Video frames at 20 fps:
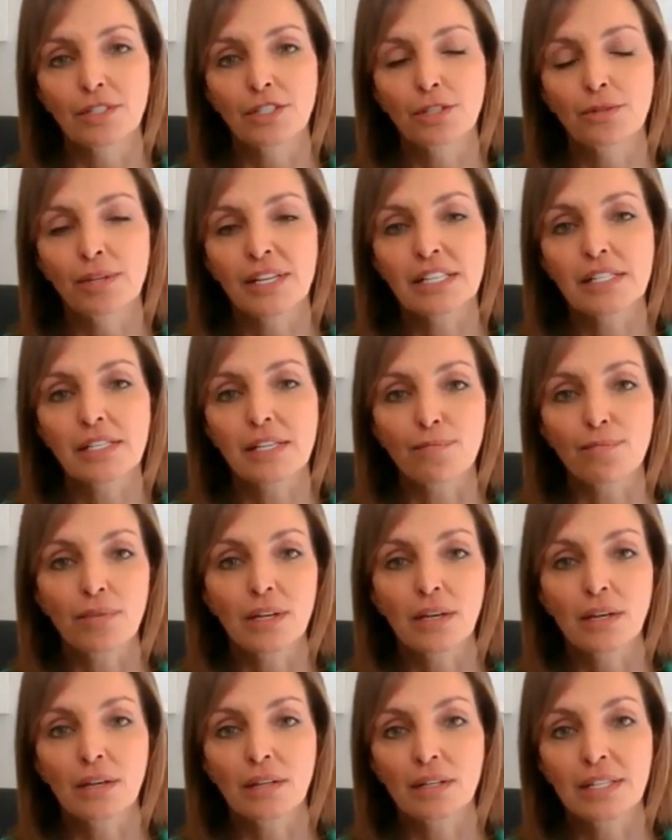Doing
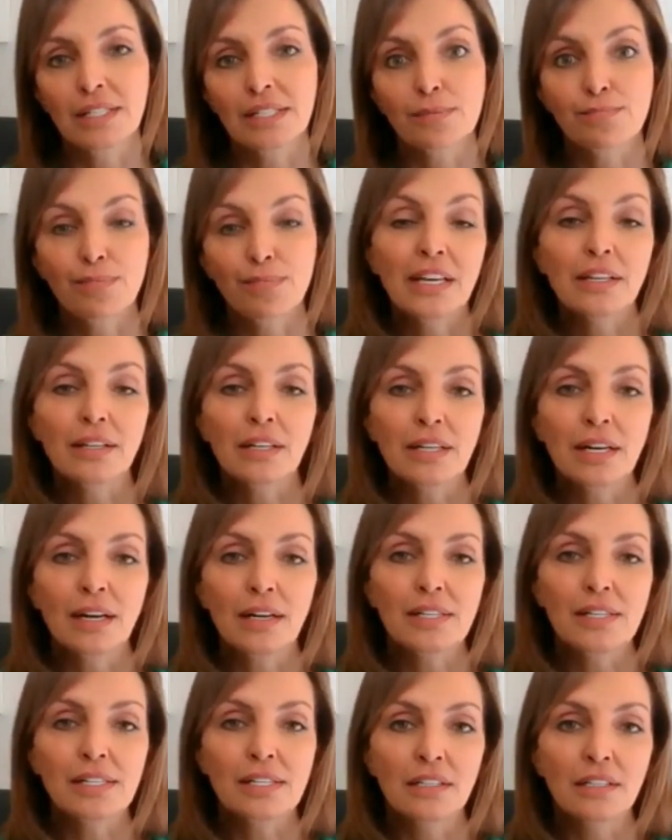something that's bigger than
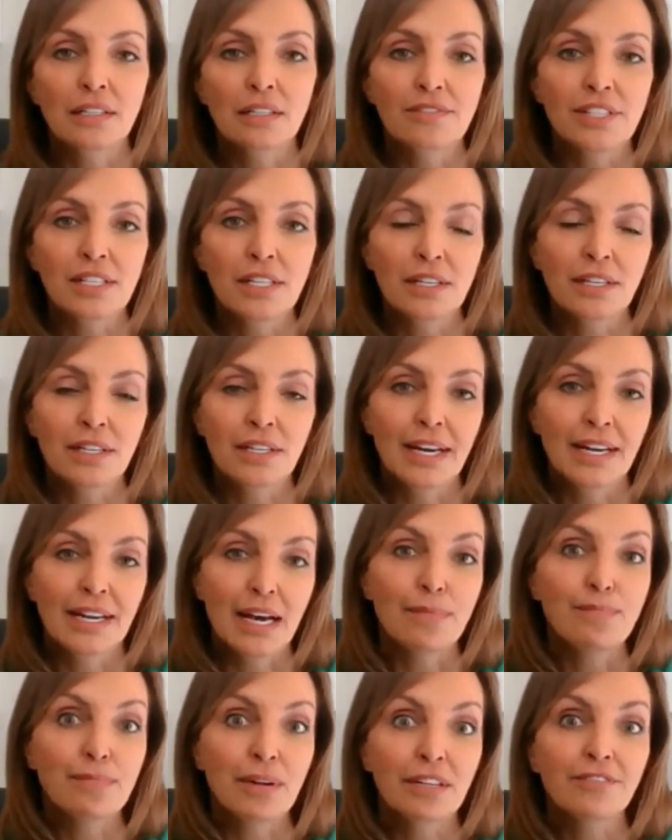ourselves
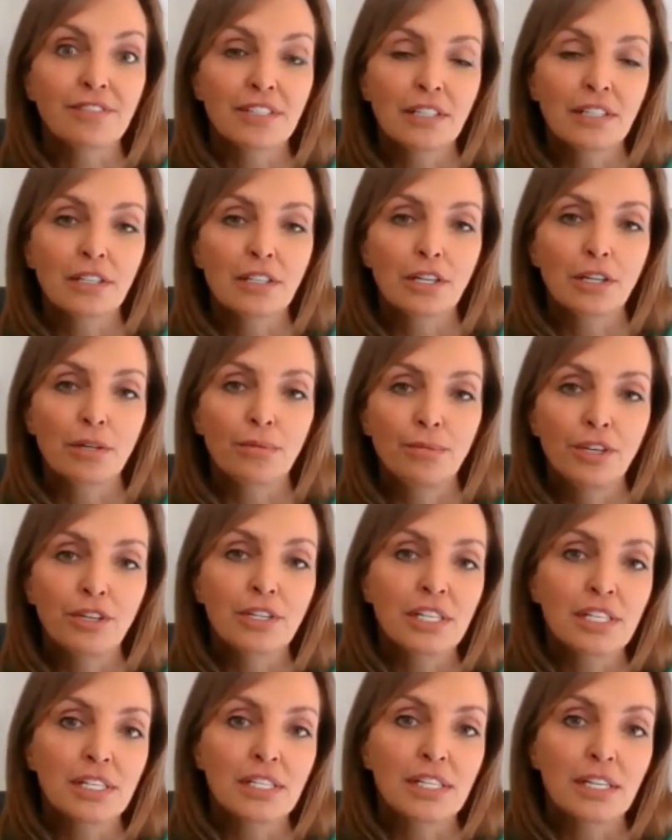and uplifting the
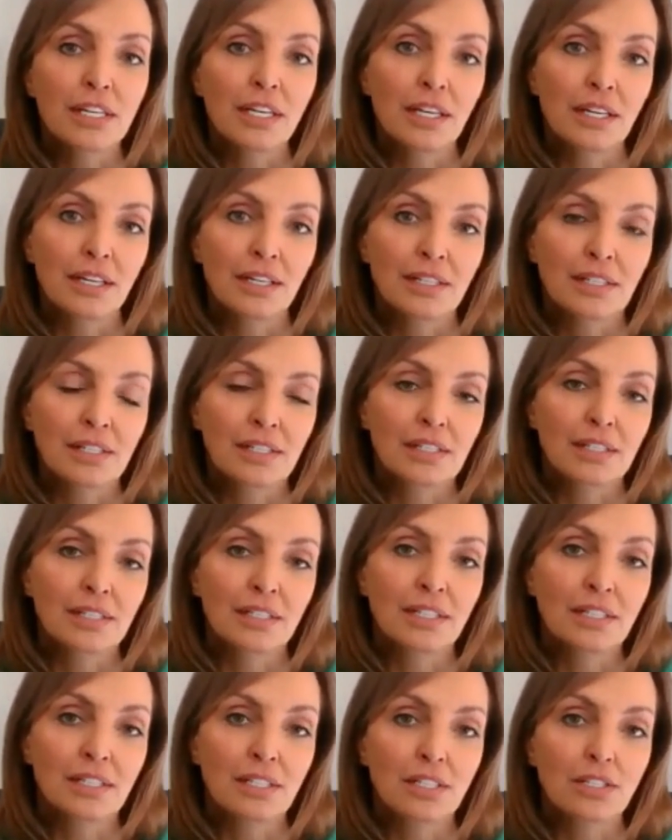community
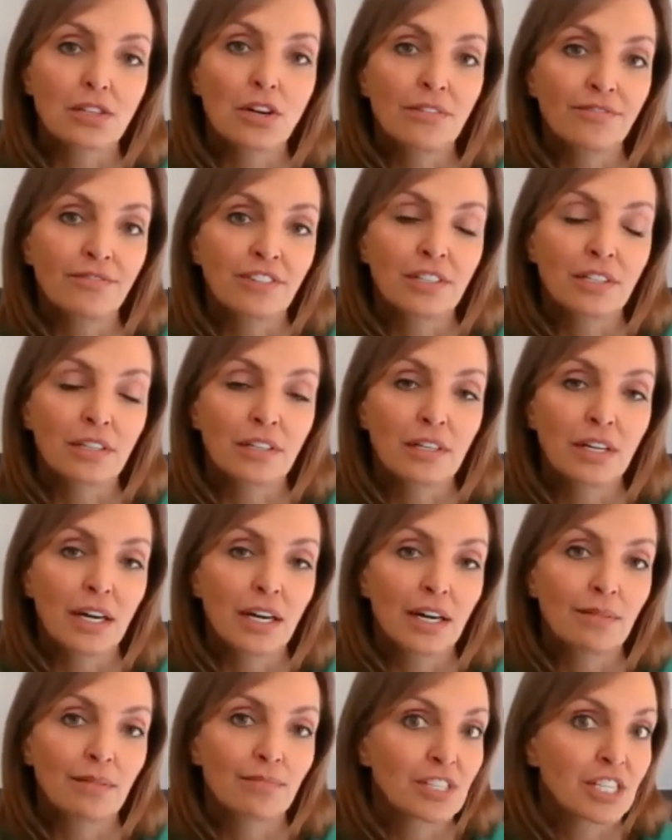is often
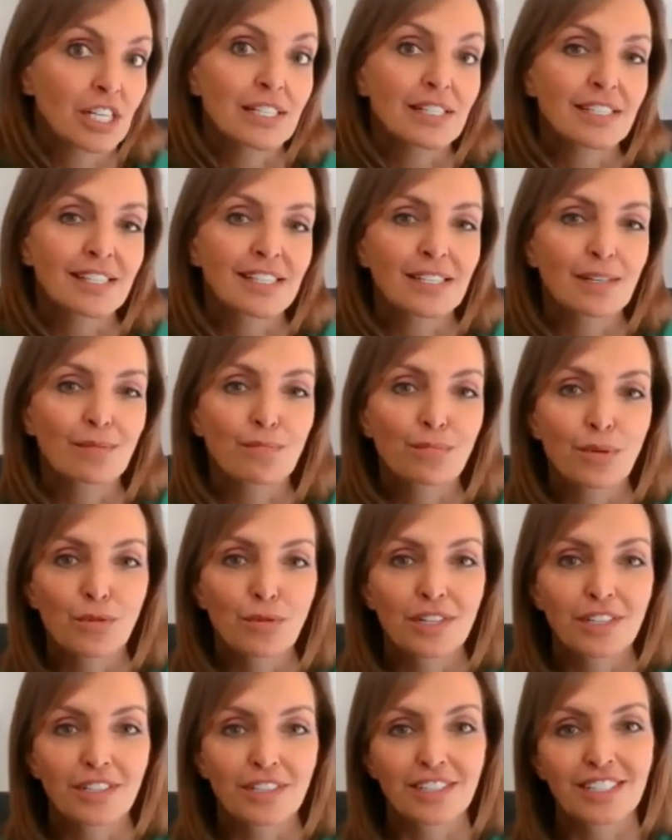just as
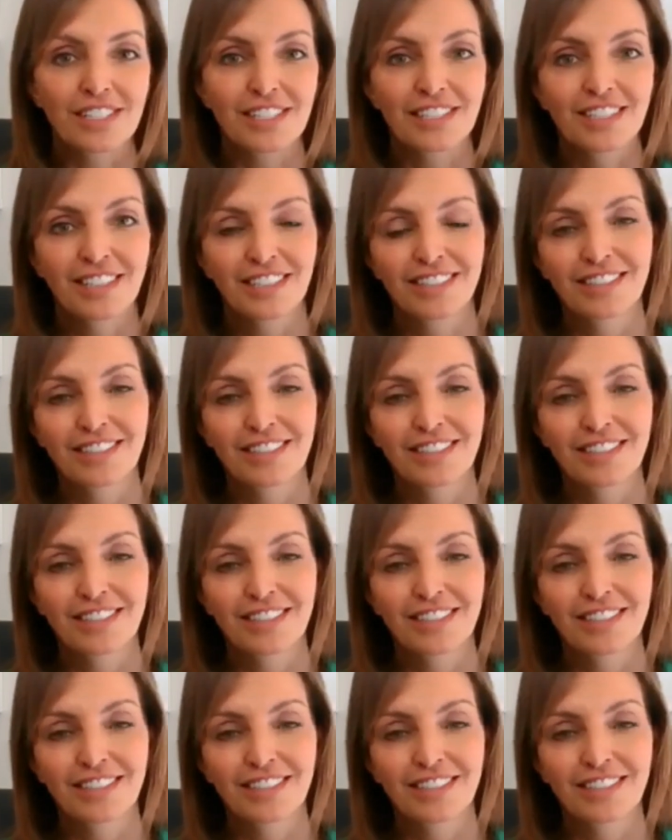important.